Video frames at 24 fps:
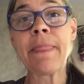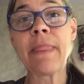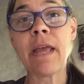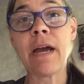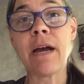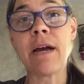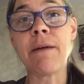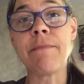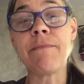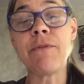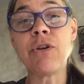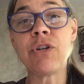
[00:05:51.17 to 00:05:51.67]

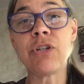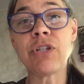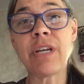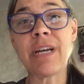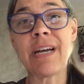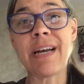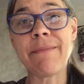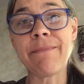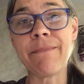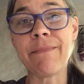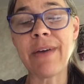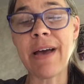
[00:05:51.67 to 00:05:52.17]
usually
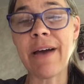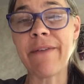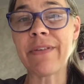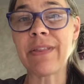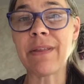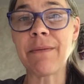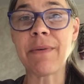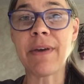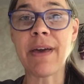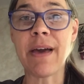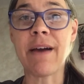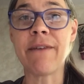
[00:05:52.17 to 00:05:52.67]
I'm having
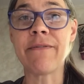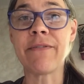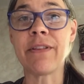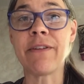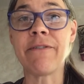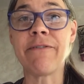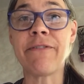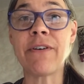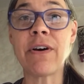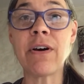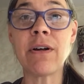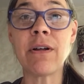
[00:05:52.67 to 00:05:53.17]
them calve in the
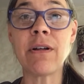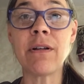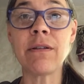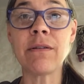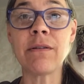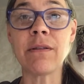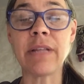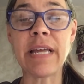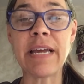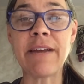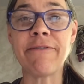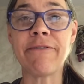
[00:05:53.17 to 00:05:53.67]

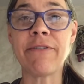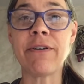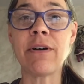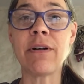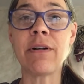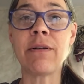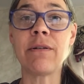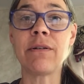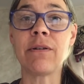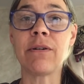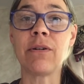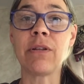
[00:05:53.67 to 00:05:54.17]
fall, late
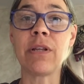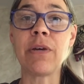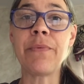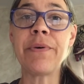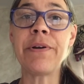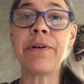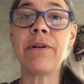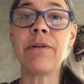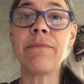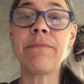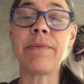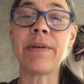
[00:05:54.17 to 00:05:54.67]
fall, early
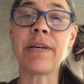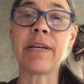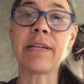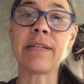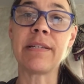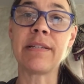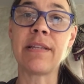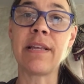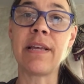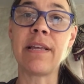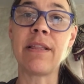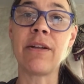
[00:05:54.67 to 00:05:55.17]
winter,
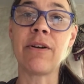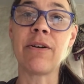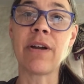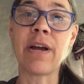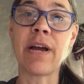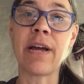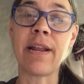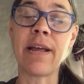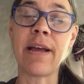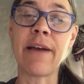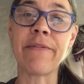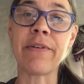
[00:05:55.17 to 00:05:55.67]
because then they're
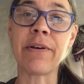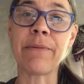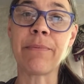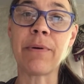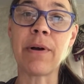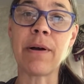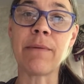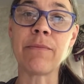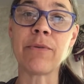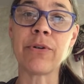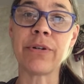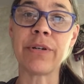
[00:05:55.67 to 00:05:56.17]
not having a
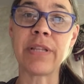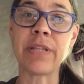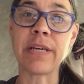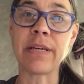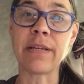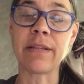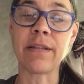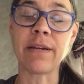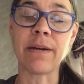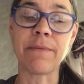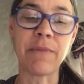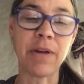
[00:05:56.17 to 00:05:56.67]
problem
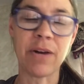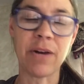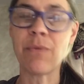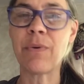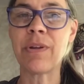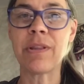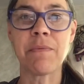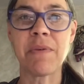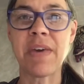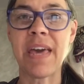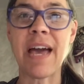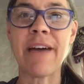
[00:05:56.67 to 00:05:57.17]
I don't
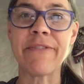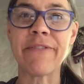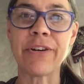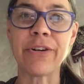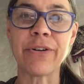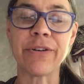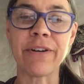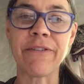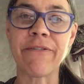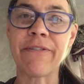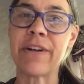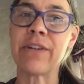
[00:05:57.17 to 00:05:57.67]
want them calving
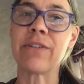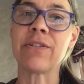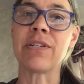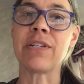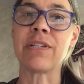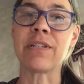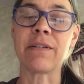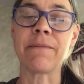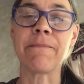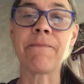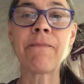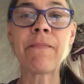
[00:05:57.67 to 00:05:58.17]
during fair
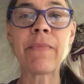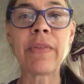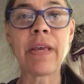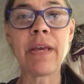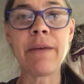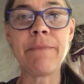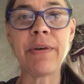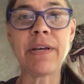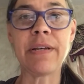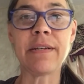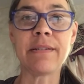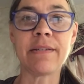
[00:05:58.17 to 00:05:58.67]
season,
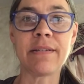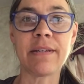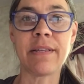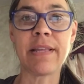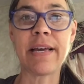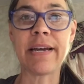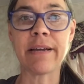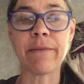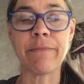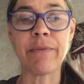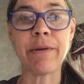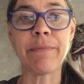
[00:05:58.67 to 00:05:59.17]
because
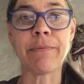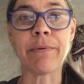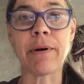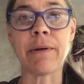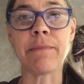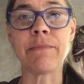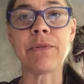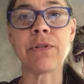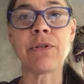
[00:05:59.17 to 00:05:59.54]
that can be a problem.